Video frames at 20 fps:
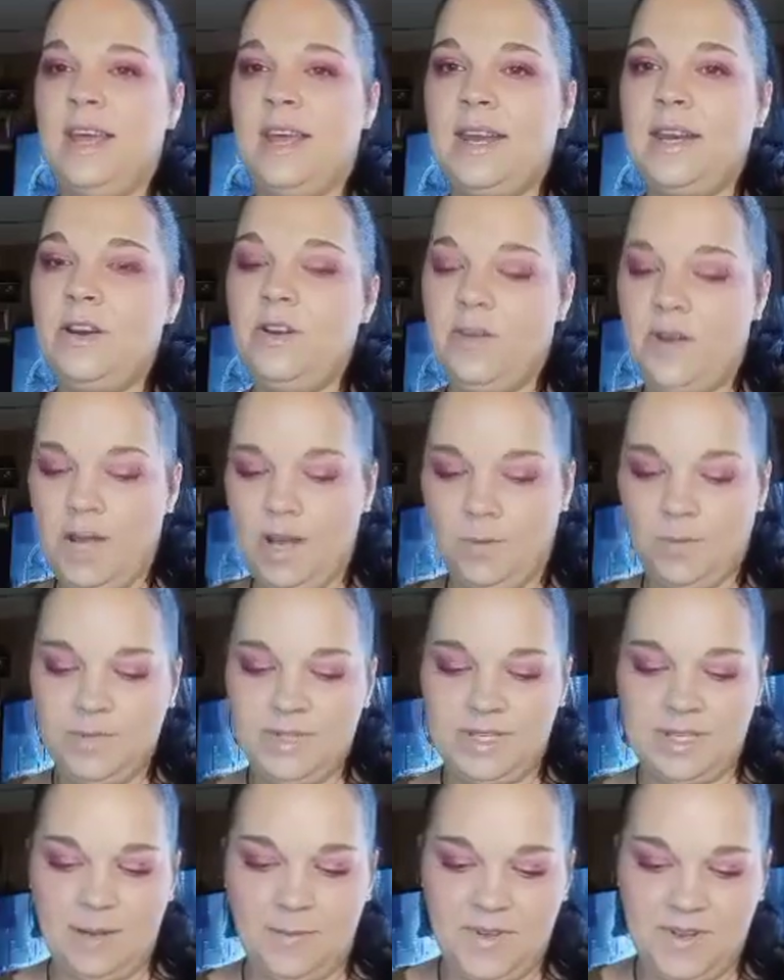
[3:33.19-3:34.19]
And it'll help
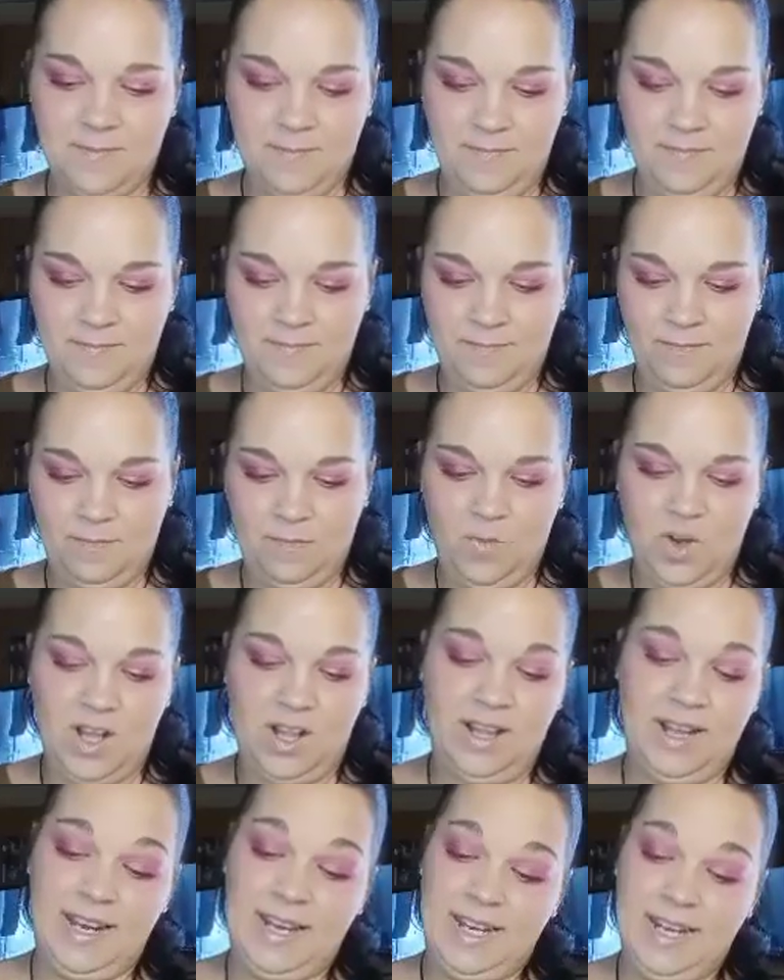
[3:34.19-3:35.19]
with some,
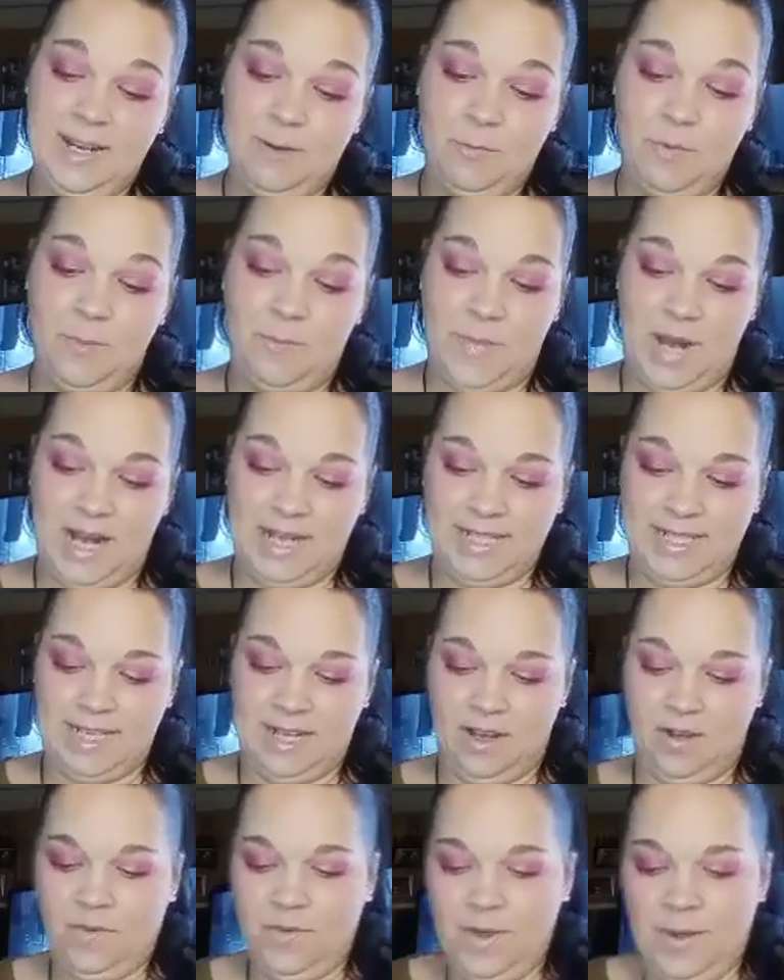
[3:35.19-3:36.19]
well, it did with my
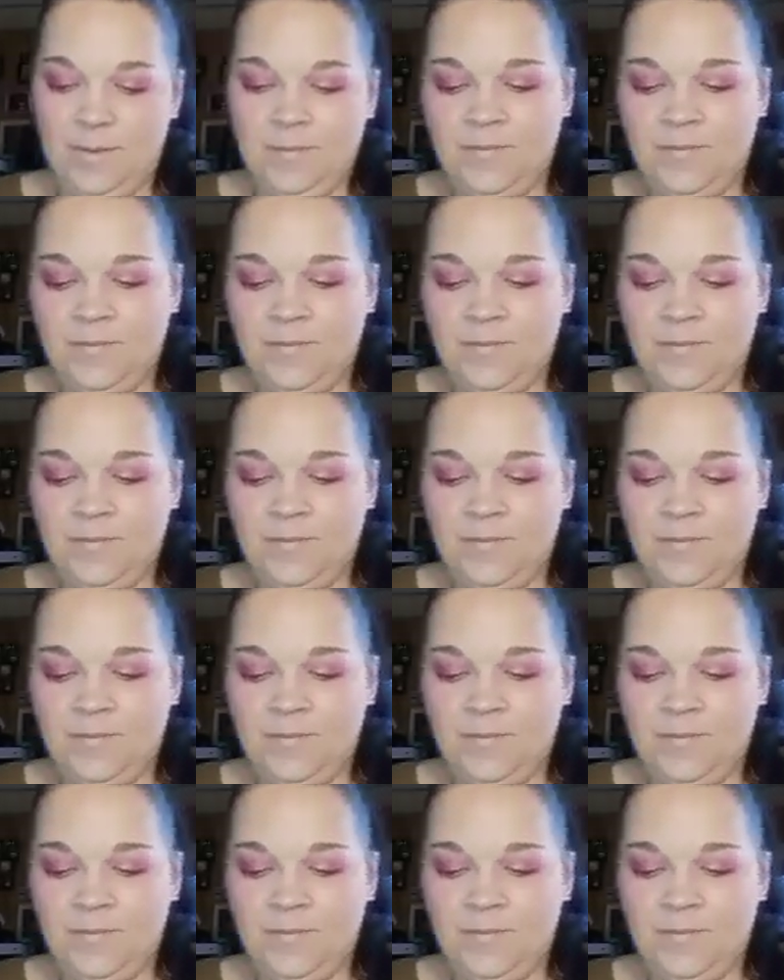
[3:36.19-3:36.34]
stuff.